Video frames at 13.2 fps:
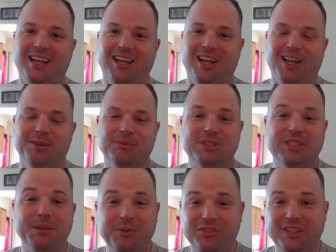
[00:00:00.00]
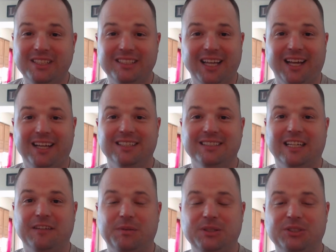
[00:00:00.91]
Um, some of these guys
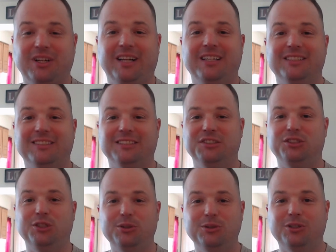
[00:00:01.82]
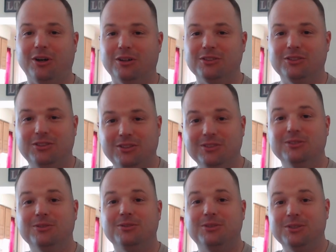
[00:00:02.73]
I've been trying to send two cards
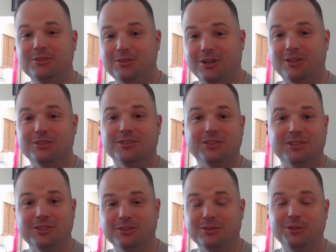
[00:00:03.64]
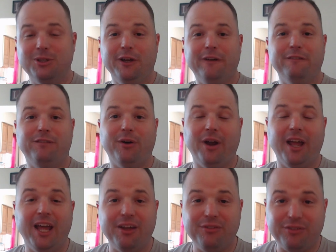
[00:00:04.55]
to, two cards to
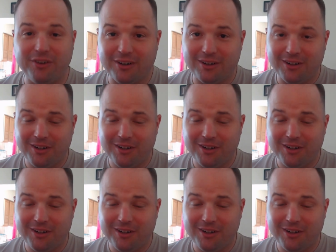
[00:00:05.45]
forever,